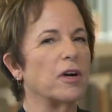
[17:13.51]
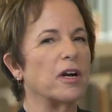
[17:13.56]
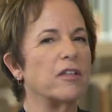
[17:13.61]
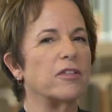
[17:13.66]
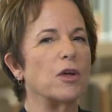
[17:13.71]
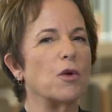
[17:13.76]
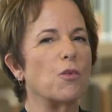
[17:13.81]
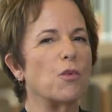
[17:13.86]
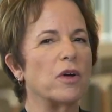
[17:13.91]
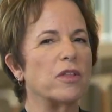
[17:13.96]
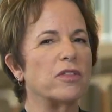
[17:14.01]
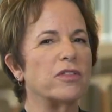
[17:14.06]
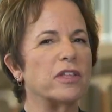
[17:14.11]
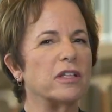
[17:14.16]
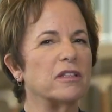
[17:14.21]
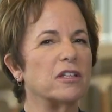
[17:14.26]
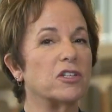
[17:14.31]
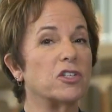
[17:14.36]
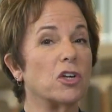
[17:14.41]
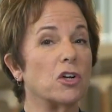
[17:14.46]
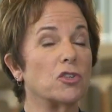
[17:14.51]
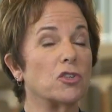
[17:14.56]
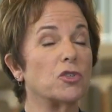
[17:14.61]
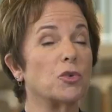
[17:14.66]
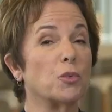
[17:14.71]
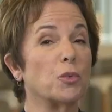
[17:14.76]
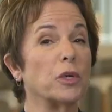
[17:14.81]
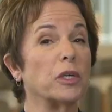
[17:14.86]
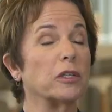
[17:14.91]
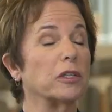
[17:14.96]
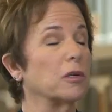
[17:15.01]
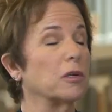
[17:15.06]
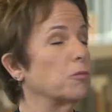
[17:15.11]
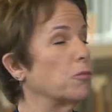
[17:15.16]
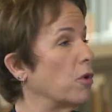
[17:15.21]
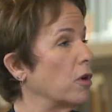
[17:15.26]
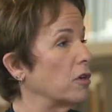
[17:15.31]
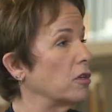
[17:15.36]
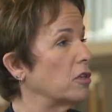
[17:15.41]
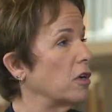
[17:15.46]
And I think one thing that's also really
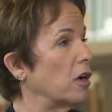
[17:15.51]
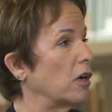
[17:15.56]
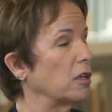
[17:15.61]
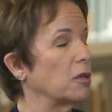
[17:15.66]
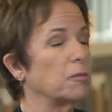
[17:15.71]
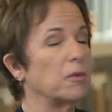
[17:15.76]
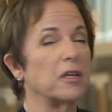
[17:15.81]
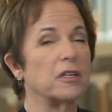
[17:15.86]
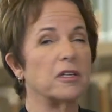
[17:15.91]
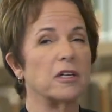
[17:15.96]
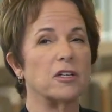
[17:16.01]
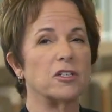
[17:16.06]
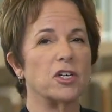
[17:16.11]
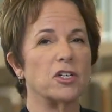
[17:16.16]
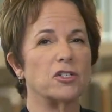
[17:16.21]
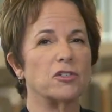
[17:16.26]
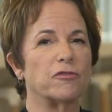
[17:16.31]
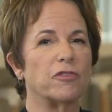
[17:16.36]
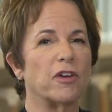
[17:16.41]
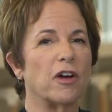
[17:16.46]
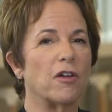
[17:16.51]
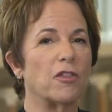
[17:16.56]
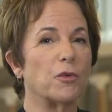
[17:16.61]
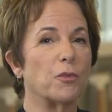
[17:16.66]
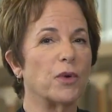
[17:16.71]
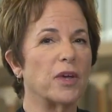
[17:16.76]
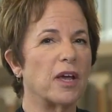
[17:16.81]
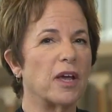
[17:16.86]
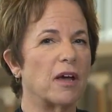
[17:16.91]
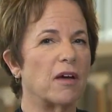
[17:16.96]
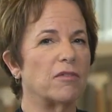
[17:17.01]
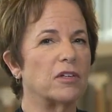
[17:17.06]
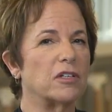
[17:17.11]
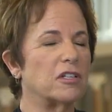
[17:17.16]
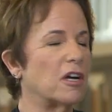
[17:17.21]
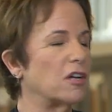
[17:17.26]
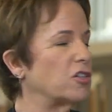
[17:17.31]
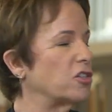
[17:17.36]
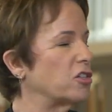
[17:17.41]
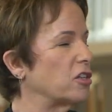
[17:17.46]
important talking about digestive health, and we
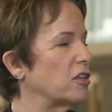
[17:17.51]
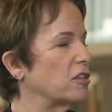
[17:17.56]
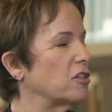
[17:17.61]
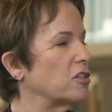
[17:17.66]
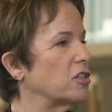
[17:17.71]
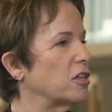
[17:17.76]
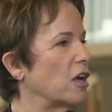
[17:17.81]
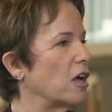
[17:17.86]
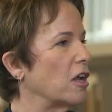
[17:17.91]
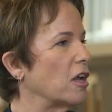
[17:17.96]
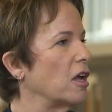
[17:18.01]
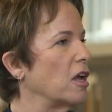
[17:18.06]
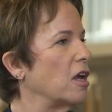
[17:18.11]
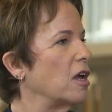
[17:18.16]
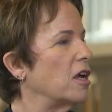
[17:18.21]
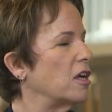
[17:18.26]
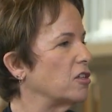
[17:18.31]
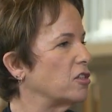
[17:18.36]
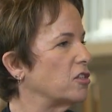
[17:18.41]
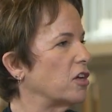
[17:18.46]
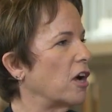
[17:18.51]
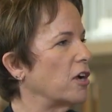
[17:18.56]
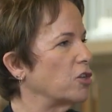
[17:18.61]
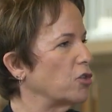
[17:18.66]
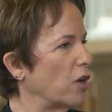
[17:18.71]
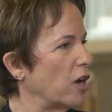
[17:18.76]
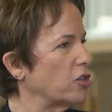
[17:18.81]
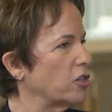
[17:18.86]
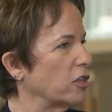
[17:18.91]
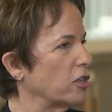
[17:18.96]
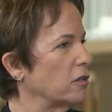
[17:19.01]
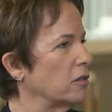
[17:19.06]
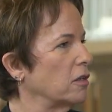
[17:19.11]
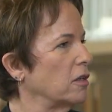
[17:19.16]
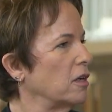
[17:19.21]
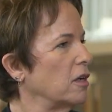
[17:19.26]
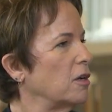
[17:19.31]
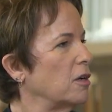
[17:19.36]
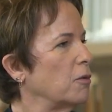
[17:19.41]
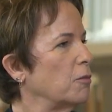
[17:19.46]
haven't touched on this yet, is hydration.
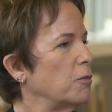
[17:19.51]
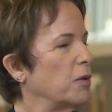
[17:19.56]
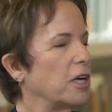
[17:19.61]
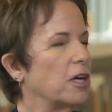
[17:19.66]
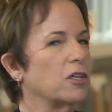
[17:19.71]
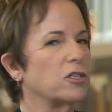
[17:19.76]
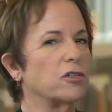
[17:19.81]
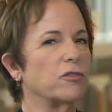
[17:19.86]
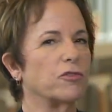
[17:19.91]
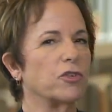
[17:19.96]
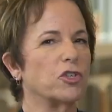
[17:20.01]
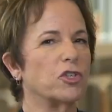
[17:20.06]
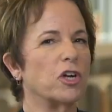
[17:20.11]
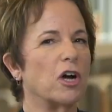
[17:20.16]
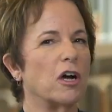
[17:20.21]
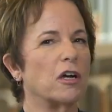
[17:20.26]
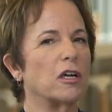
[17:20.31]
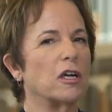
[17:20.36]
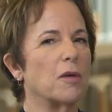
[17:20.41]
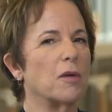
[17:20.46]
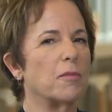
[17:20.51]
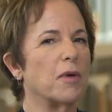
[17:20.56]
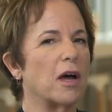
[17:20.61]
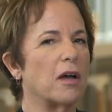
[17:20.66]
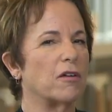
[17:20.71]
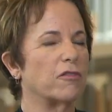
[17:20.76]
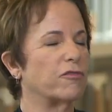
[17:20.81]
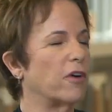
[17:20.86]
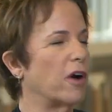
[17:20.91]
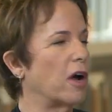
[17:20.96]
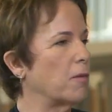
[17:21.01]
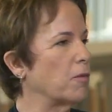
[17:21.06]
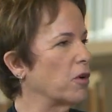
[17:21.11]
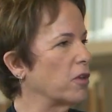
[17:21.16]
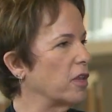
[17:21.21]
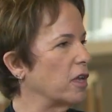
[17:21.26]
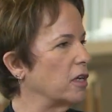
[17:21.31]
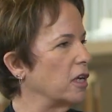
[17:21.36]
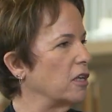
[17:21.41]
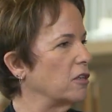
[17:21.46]
Because if you're talking about a
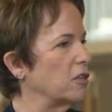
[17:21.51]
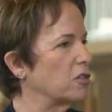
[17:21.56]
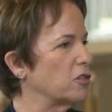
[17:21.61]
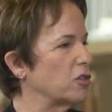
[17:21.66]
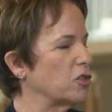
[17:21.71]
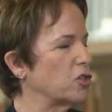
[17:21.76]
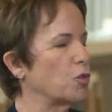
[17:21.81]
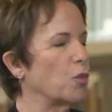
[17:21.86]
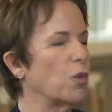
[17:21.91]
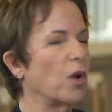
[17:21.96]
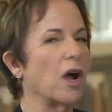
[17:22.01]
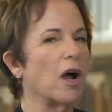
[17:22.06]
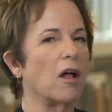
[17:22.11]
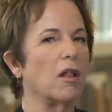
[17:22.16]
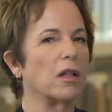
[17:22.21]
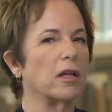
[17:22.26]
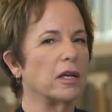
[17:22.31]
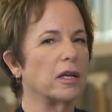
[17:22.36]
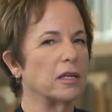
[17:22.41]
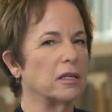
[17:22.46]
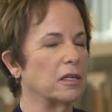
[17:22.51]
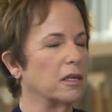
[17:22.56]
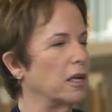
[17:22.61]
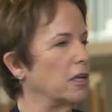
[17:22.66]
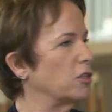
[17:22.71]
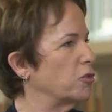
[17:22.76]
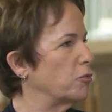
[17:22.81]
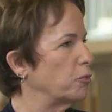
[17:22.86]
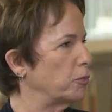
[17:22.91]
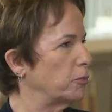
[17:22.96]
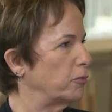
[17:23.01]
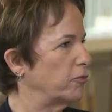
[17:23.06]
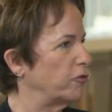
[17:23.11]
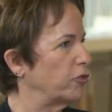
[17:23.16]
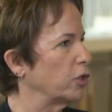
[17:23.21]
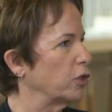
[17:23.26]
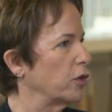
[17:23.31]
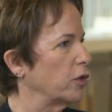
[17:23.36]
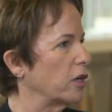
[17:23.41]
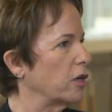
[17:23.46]
fiber that needs to swell, it needs
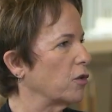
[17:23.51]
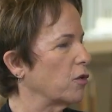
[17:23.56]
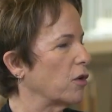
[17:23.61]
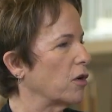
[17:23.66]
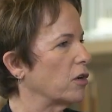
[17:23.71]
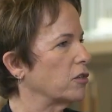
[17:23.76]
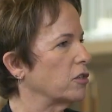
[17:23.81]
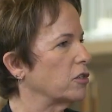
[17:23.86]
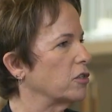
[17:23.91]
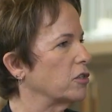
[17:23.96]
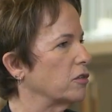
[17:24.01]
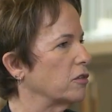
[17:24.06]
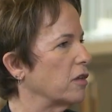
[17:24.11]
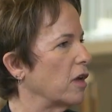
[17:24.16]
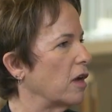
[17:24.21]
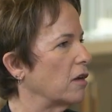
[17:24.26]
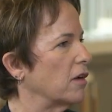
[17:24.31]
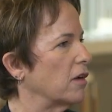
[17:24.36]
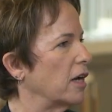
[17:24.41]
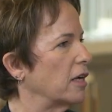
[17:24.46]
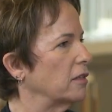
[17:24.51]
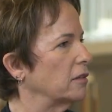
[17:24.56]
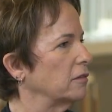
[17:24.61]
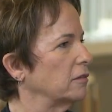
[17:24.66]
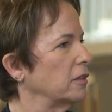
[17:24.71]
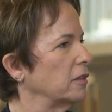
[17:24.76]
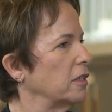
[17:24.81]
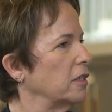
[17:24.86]
fluid in order to do that, right?